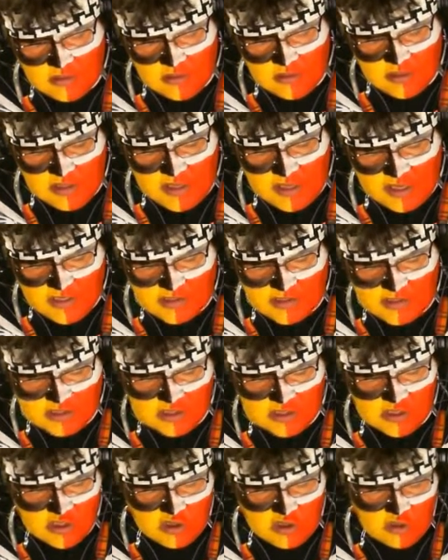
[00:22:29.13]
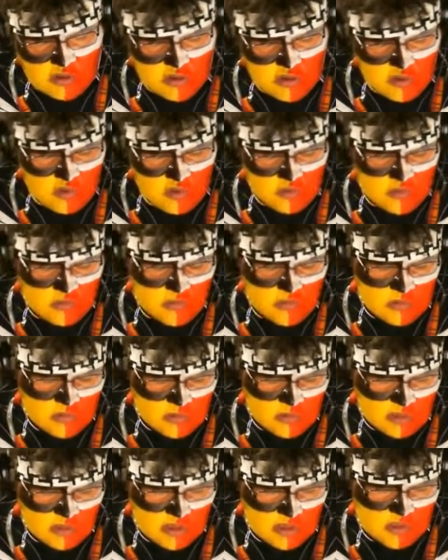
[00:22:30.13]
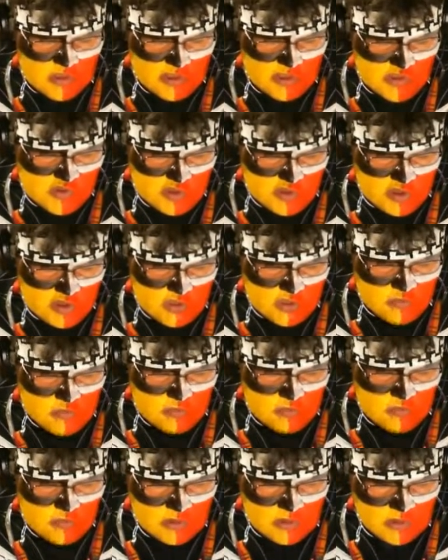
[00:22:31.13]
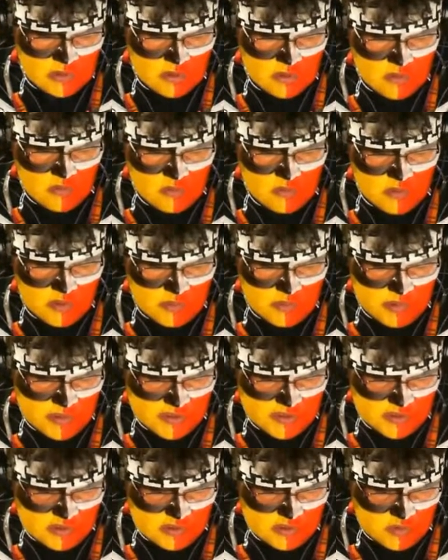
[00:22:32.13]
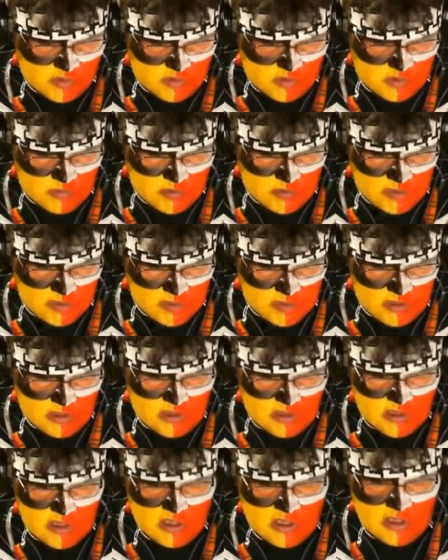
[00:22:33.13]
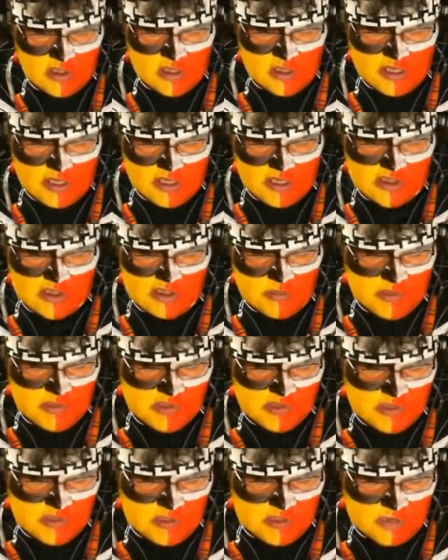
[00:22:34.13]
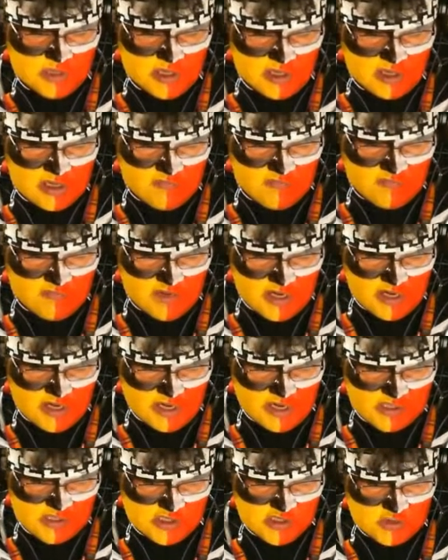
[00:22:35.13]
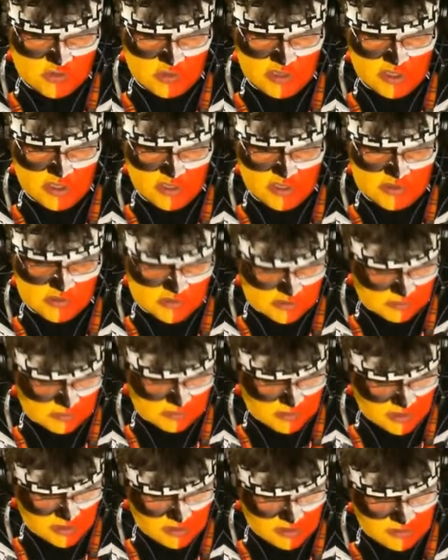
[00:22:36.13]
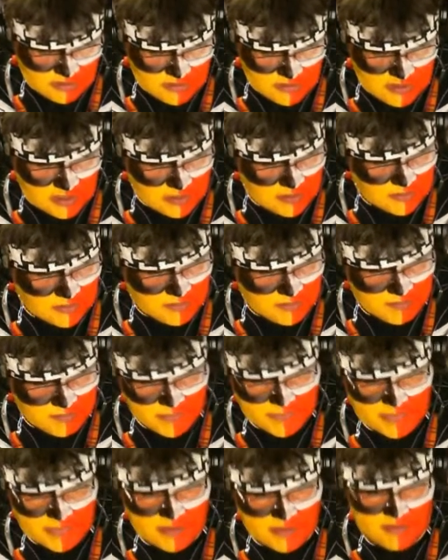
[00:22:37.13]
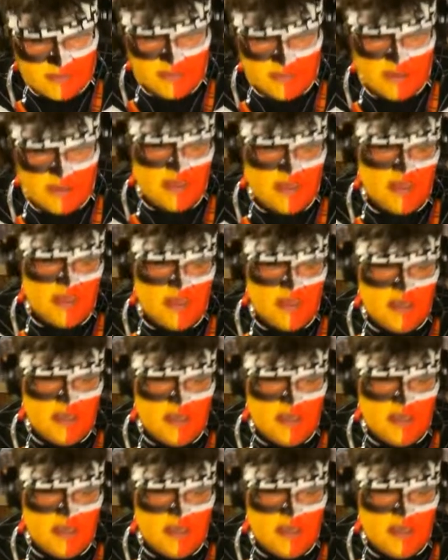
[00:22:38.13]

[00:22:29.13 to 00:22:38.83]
The next clue in my dream where the president would be it has to be in some kind of financial, kind, some kind of thing. And